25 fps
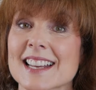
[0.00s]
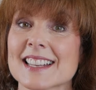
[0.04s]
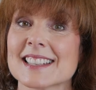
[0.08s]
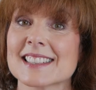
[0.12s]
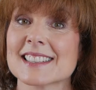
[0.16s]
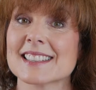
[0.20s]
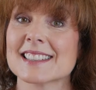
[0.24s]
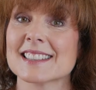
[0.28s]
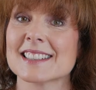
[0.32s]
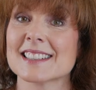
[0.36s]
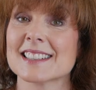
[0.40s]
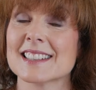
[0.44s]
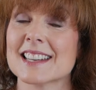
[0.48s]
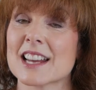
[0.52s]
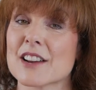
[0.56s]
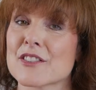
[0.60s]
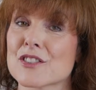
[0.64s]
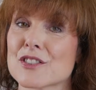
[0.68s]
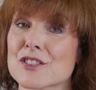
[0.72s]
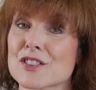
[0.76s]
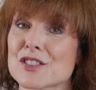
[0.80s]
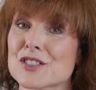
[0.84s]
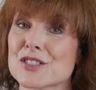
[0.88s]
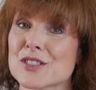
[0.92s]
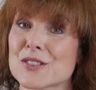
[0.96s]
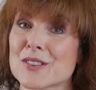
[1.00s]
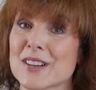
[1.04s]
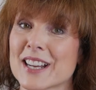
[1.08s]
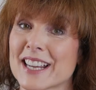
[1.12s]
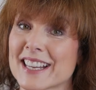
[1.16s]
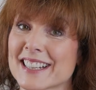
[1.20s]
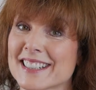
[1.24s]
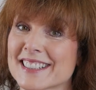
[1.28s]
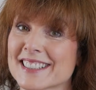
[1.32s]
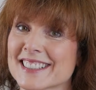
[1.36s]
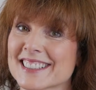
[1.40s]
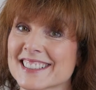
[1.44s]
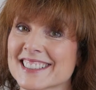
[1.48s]
it's never too
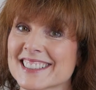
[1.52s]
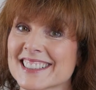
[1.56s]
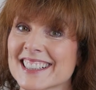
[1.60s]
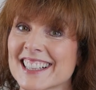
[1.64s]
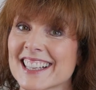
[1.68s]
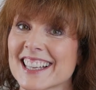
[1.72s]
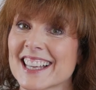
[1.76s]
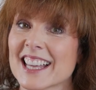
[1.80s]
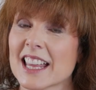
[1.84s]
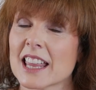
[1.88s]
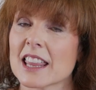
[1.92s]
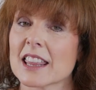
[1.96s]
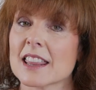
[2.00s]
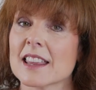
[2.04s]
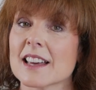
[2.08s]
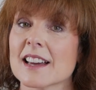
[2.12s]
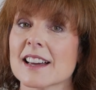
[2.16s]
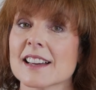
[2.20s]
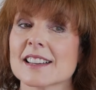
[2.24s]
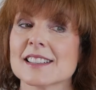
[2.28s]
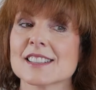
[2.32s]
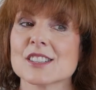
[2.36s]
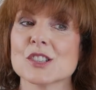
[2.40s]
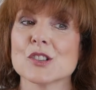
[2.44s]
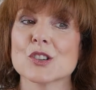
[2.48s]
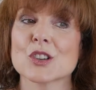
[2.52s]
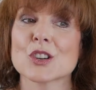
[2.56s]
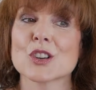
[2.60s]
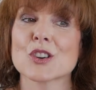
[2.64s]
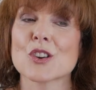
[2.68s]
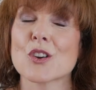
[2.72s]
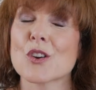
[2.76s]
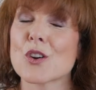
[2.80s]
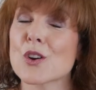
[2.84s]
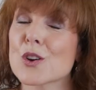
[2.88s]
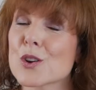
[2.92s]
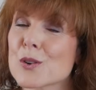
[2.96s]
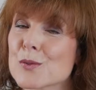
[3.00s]
late, that you
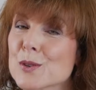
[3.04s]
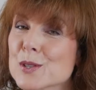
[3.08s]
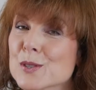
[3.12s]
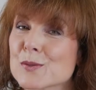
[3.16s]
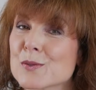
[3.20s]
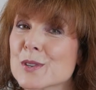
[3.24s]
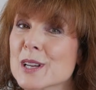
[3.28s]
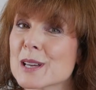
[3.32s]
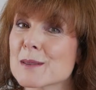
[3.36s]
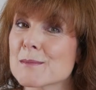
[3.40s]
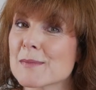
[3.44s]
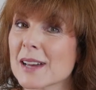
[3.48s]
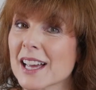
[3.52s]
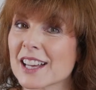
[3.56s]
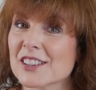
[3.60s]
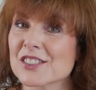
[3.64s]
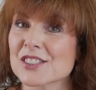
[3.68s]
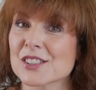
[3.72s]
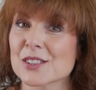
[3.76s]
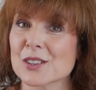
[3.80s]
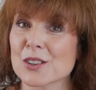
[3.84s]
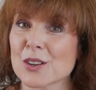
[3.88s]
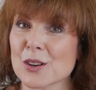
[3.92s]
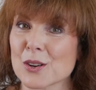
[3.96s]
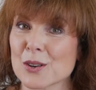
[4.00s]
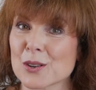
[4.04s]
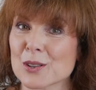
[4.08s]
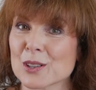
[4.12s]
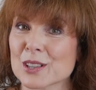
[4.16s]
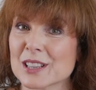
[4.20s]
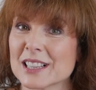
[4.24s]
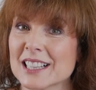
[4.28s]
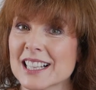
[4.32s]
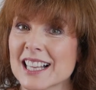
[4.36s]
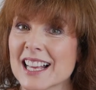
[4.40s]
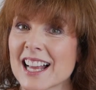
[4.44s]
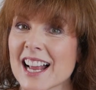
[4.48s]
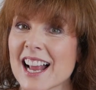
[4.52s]
can always reimagine a
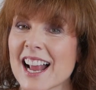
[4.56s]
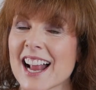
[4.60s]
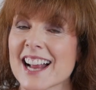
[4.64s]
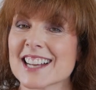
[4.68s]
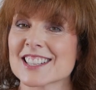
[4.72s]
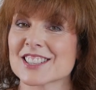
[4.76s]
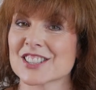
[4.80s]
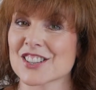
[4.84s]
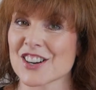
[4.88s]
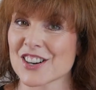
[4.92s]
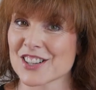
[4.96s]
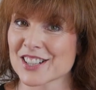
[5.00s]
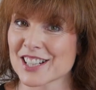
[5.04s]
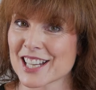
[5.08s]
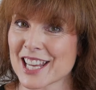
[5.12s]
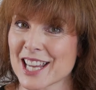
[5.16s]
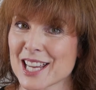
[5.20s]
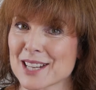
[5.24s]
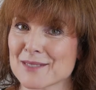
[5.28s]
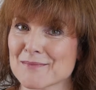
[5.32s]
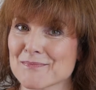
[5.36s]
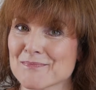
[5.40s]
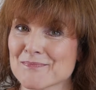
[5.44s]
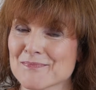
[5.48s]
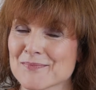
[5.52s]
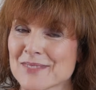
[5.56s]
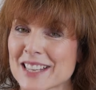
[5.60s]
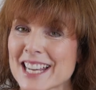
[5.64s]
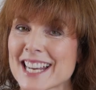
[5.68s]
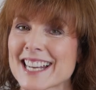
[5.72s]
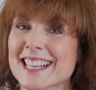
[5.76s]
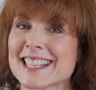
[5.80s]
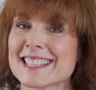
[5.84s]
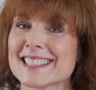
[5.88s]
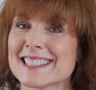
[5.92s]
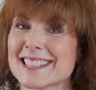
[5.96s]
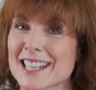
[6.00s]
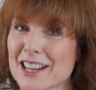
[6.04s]
goal, and start again
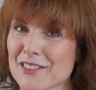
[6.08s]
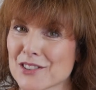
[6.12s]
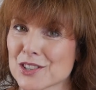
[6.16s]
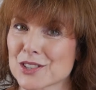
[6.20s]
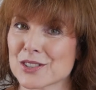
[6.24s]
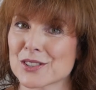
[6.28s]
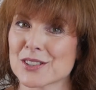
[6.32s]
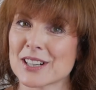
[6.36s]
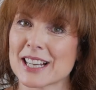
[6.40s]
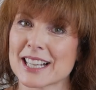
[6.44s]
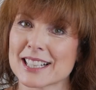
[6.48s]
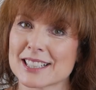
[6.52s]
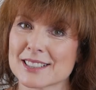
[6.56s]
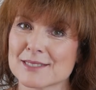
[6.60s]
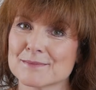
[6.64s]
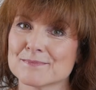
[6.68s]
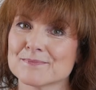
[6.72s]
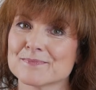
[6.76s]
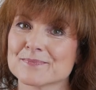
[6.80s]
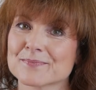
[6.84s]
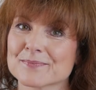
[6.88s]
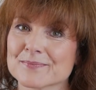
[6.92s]
is never too late.